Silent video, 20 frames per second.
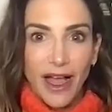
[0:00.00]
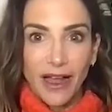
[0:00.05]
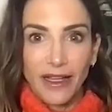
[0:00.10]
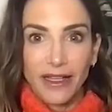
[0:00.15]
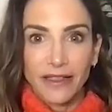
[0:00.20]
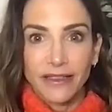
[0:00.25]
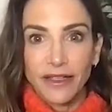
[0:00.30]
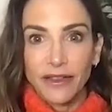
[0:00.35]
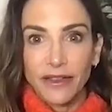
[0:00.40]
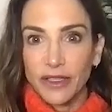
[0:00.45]
And then
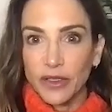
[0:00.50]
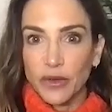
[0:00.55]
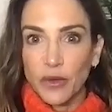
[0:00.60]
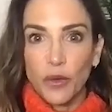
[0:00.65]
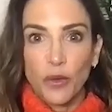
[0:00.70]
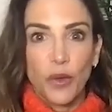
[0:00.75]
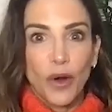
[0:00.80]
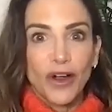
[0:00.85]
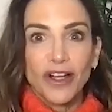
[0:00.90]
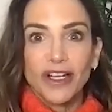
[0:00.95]
they're like, well,
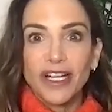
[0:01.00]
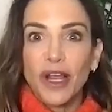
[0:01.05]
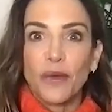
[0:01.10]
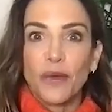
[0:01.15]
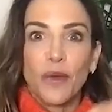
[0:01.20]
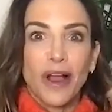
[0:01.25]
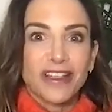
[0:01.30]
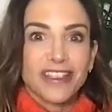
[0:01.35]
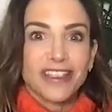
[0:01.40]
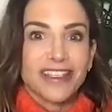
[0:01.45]
what could I
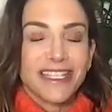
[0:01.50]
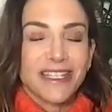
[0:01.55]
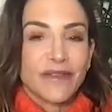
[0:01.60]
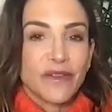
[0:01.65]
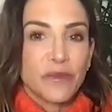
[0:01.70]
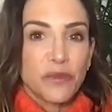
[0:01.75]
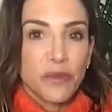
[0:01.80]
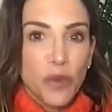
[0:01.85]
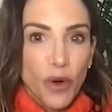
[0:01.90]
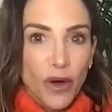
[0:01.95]
watch that's even
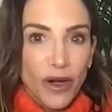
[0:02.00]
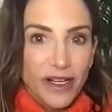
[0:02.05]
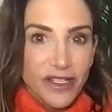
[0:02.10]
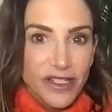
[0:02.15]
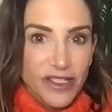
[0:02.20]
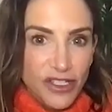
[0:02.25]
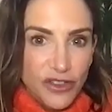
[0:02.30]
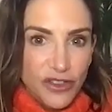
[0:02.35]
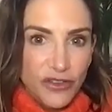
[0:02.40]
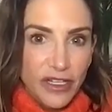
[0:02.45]
more
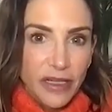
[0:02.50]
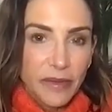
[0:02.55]
extreme?